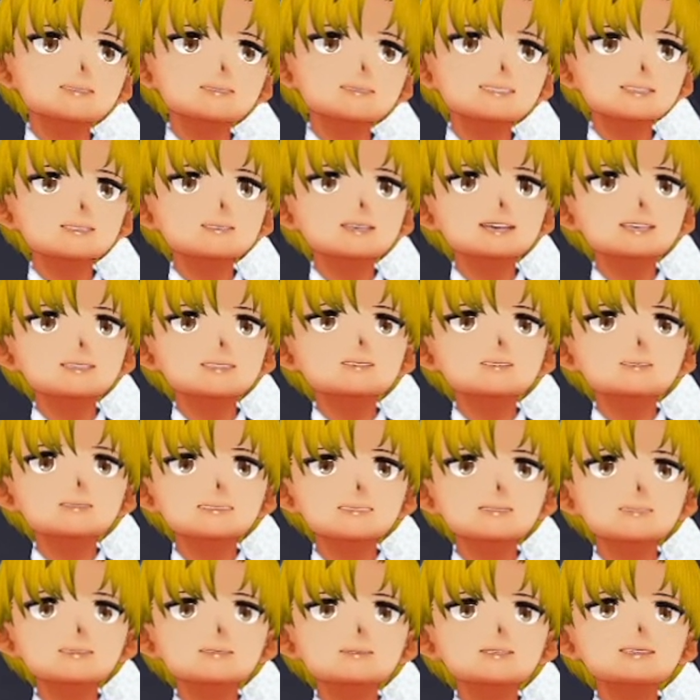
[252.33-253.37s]
I'd rather keep
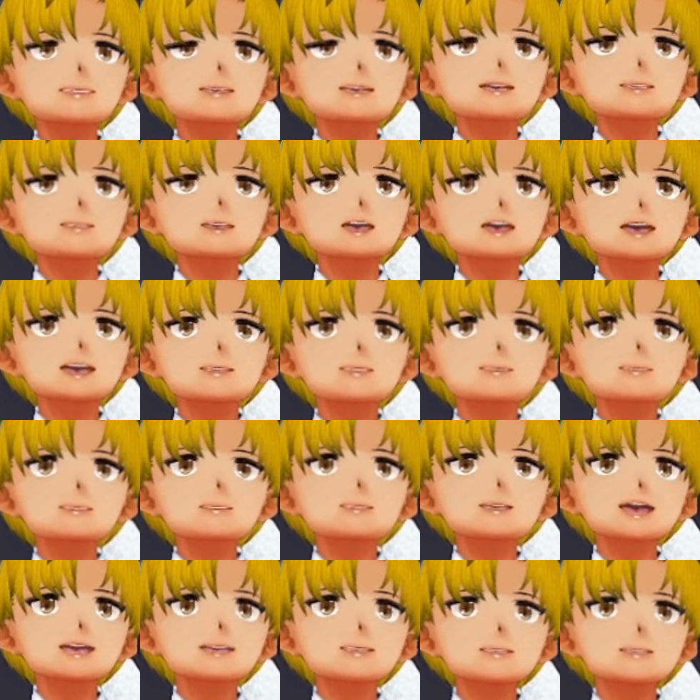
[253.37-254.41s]
this up until I blow
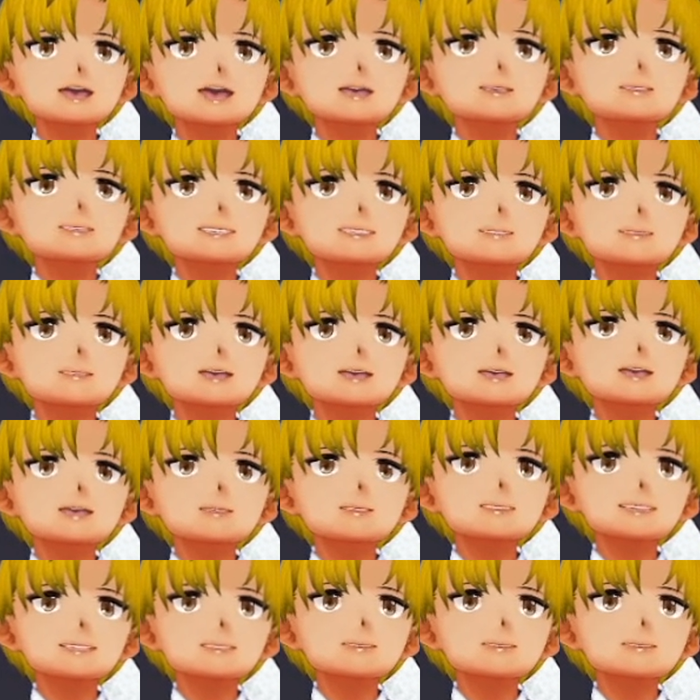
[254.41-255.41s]
my cover and someone takes me